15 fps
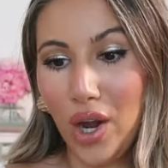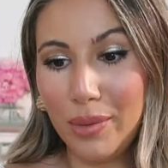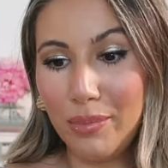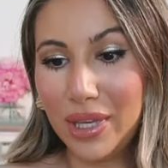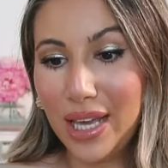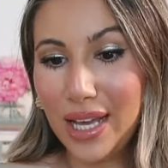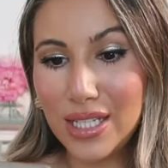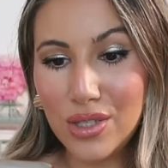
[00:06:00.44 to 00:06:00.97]

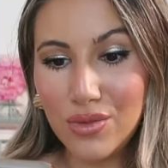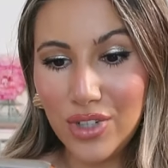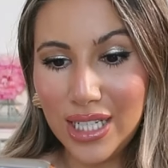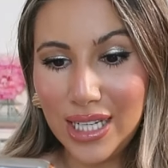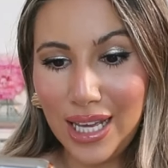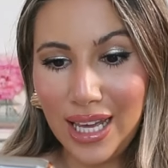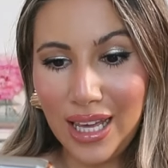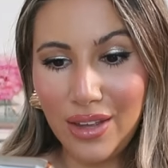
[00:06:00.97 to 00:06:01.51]
IBS
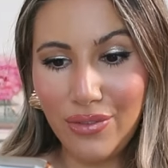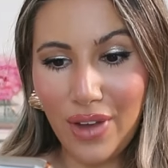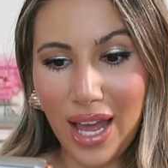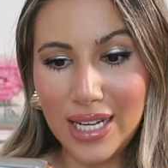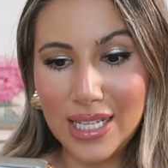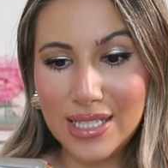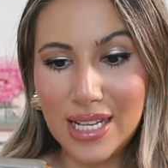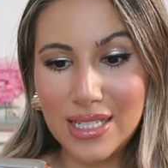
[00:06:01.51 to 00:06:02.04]
relief,
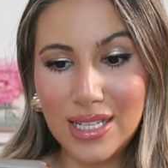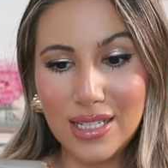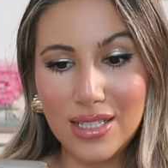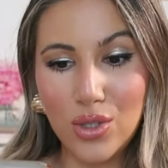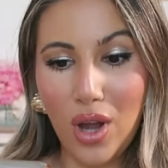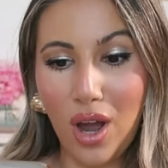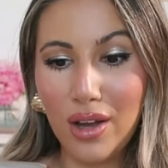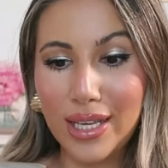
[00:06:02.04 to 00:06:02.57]
and it says it
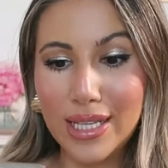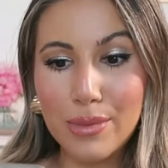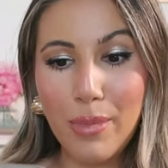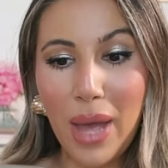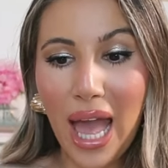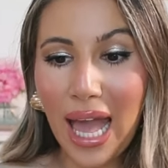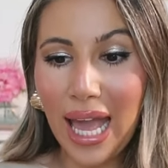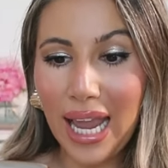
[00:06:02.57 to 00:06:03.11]
targets
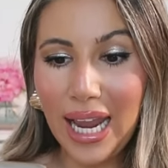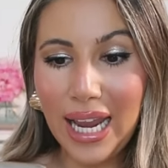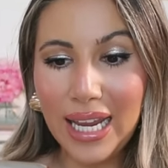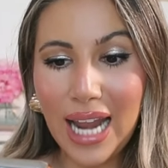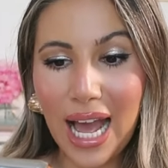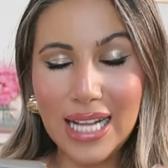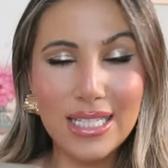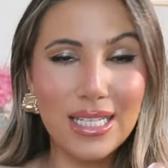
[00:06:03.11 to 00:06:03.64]

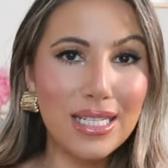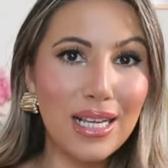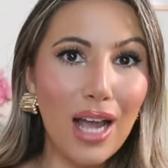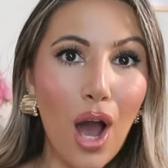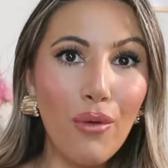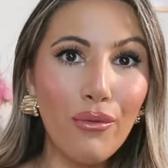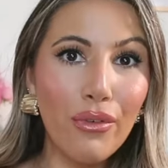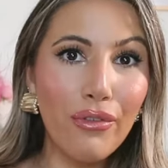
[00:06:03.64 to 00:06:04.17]
pain and
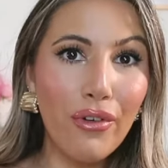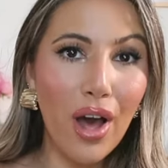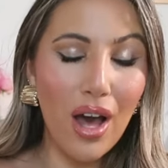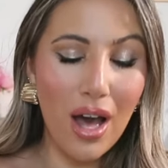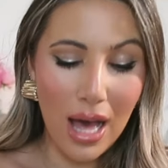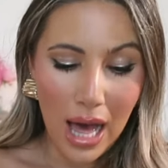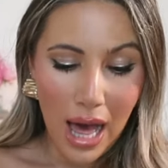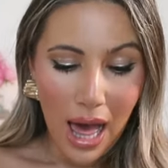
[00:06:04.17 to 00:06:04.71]

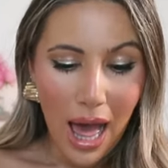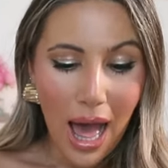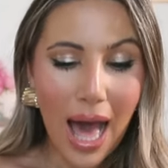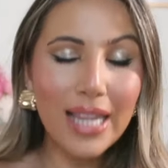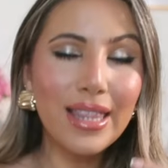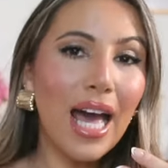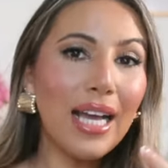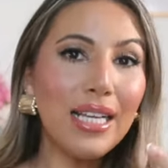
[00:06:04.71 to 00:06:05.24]
discomfort.
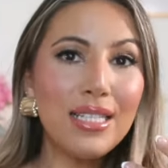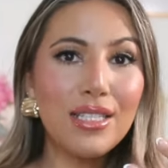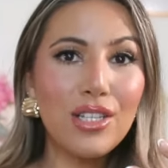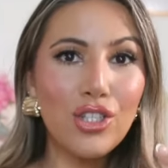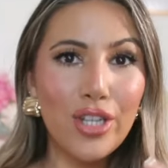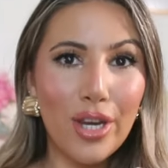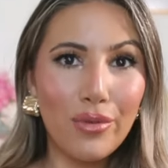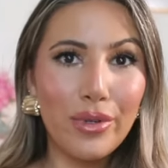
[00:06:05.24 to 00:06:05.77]
And that is
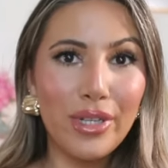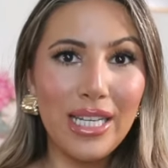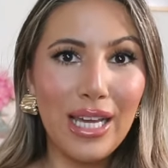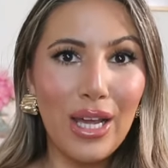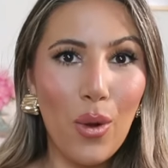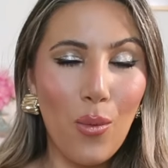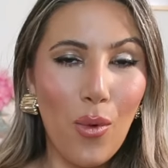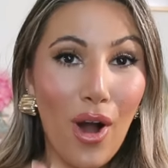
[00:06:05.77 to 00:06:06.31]

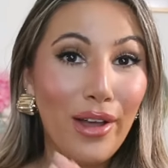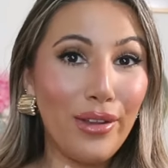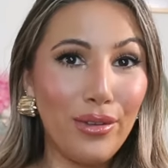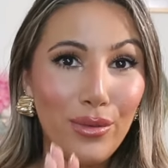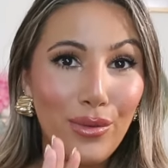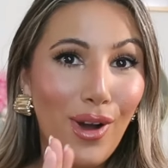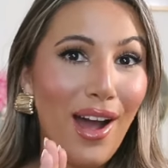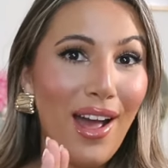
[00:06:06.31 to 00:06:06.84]
generally what I
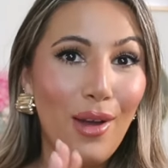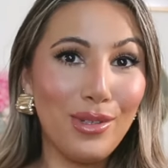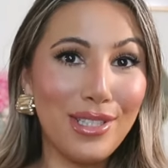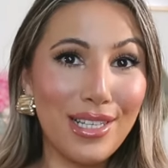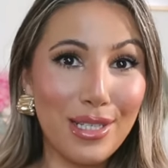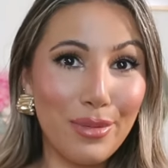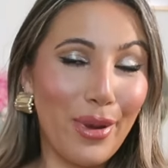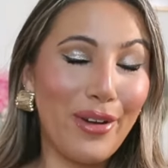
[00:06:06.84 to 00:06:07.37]
thought I
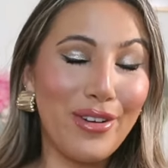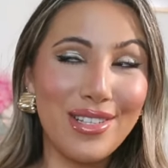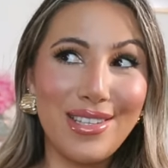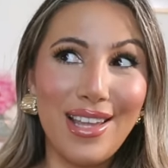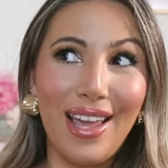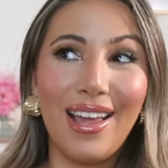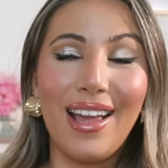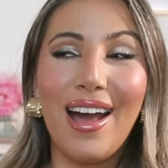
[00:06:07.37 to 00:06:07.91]
was
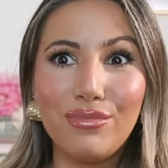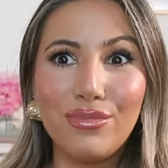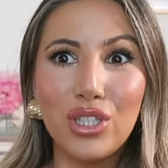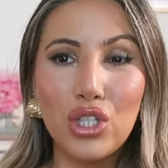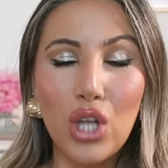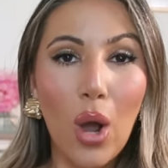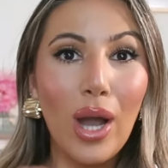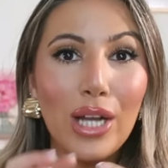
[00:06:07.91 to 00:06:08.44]
experiencing.
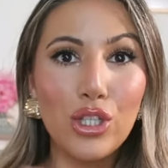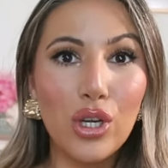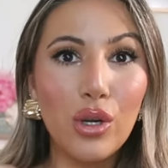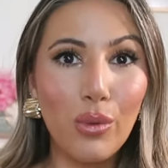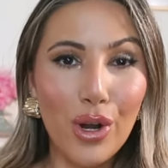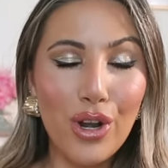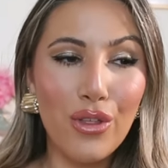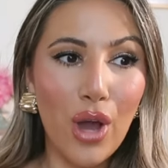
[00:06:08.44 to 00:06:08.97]
So I
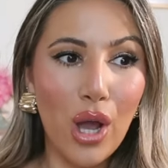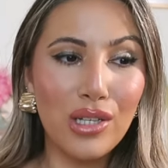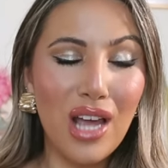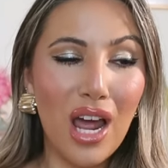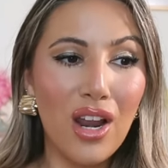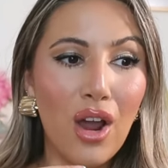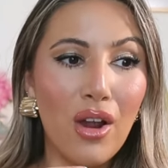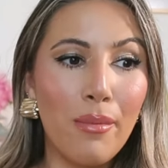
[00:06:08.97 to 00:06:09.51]
took one of those,
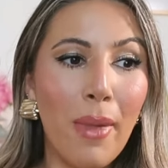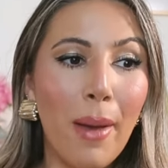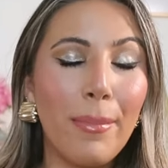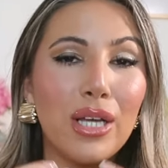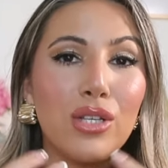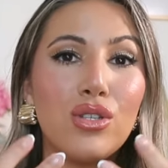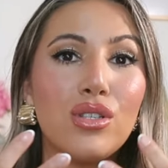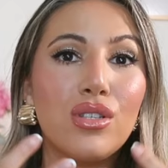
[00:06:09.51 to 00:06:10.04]
and I
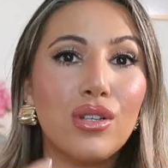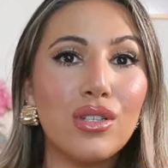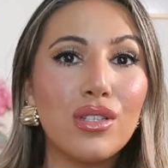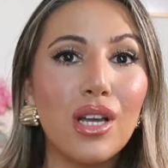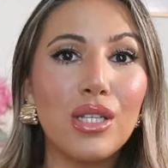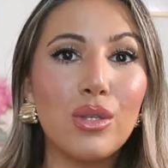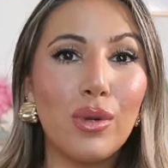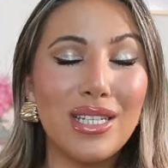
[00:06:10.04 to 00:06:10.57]
remember as soon as
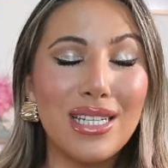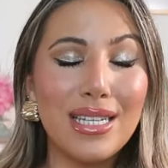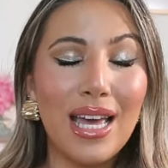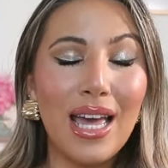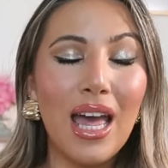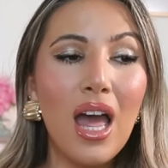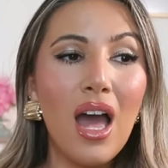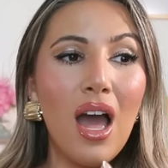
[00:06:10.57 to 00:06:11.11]
I swallowed
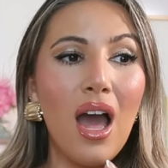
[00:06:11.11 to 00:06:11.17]
it,